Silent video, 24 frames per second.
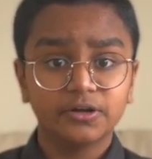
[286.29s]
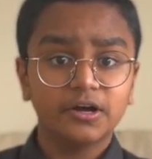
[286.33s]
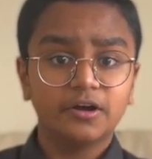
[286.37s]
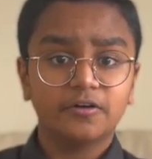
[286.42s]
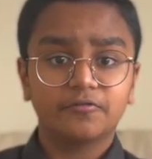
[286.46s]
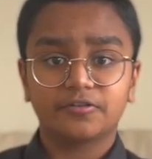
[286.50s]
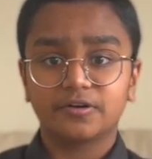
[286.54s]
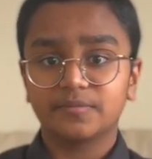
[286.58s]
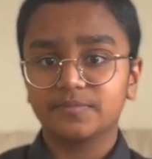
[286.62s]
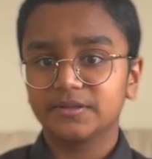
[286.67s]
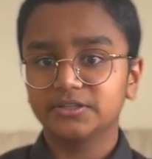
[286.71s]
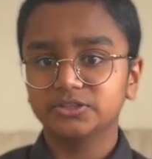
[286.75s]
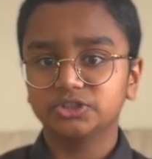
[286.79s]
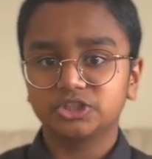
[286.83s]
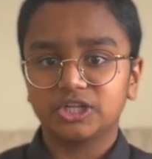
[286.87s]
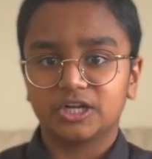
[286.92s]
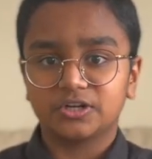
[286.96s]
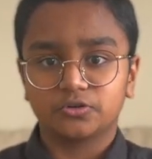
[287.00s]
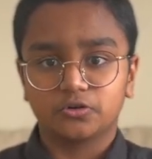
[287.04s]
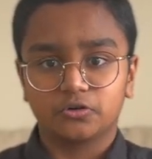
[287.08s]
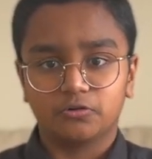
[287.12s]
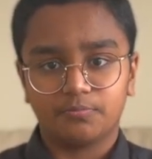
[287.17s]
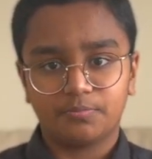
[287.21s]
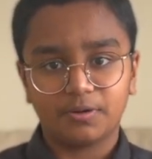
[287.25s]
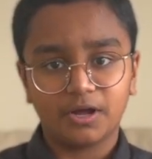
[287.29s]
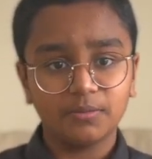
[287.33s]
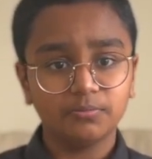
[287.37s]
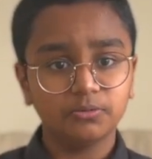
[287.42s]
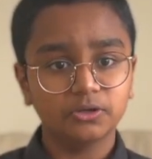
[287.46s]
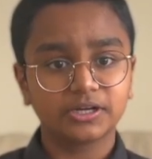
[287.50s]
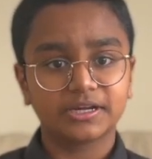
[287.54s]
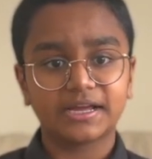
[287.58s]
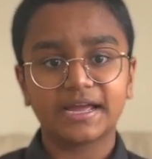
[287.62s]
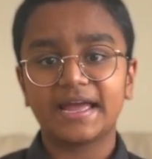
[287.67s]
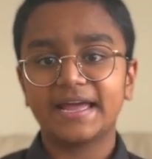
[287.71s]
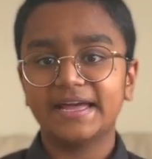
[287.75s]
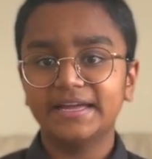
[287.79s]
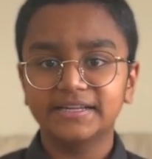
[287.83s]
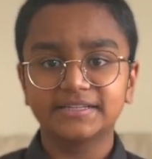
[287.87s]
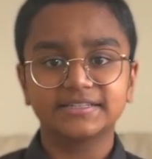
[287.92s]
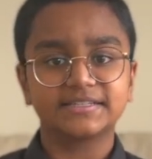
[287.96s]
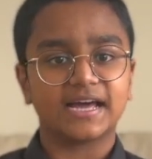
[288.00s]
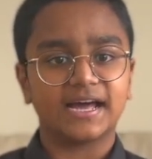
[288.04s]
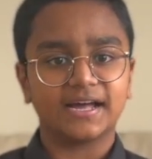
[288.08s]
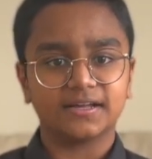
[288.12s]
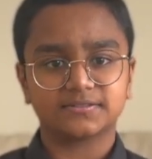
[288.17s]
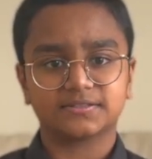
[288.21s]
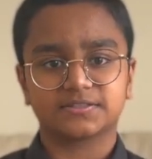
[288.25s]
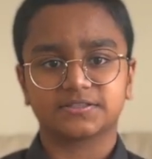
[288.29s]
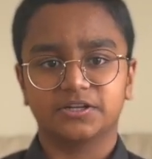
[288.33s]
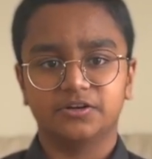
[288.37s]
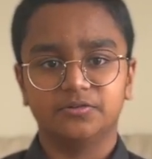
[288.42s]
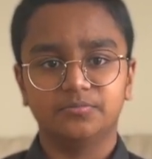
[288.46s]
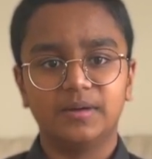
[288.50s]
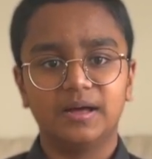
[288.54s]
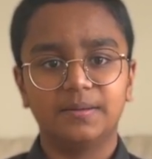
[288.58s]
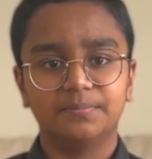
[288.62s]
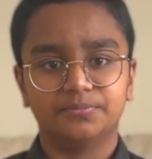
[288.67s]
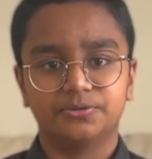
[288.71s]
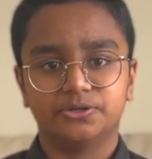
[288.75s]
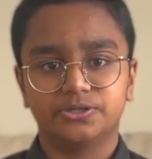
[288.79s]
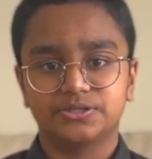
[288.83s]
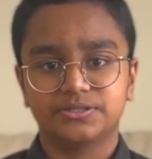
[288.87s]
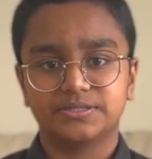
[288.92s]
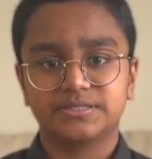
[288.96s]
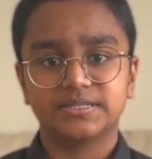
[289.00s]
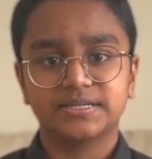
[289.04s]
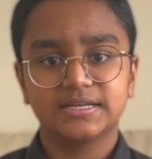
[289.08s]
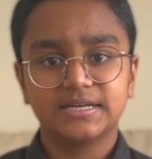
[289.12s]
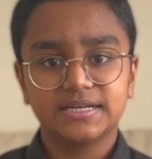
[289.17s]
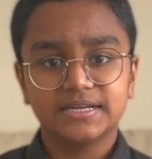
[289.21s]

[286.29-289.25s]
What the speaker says: from the general public and XCO members,